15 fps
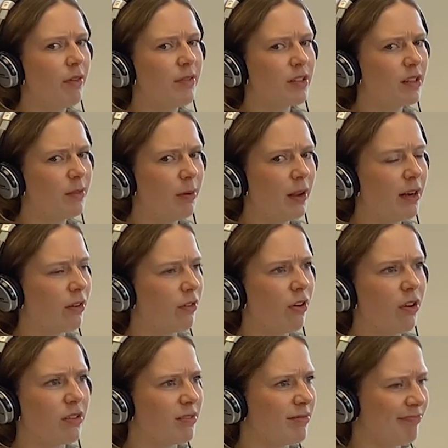I was going to play
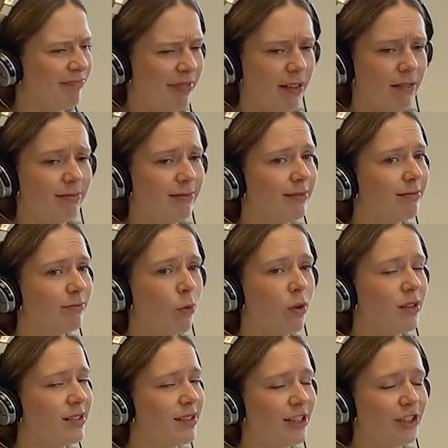lacrosse.
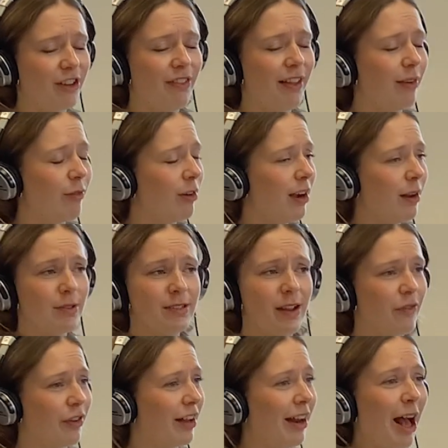One session, that really was
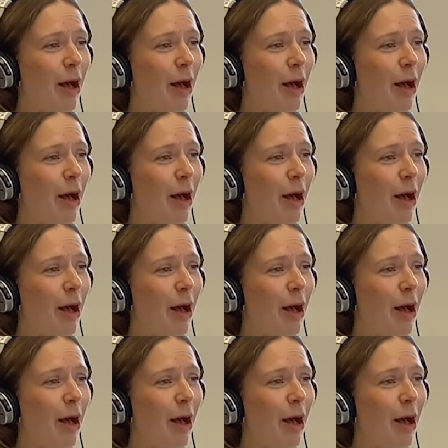never going to